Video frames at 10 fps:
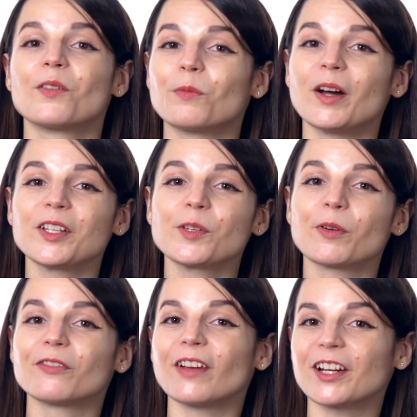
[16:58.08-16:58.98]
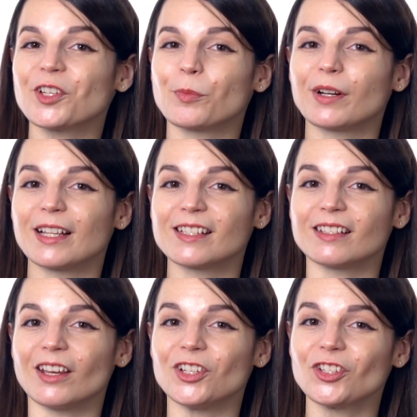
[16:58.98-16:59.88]
Want to perfect your
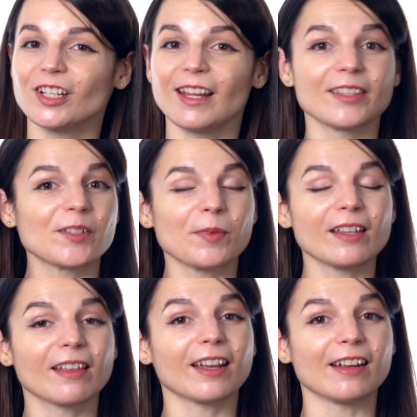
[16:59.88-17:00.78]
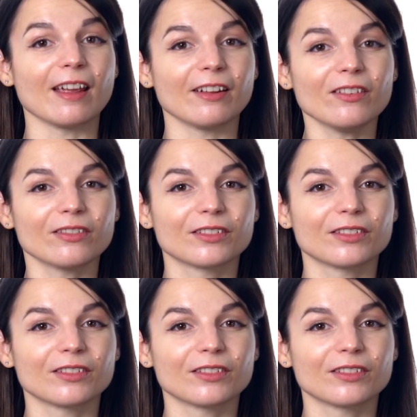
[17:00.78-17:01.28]
pronunciation and speak like a native?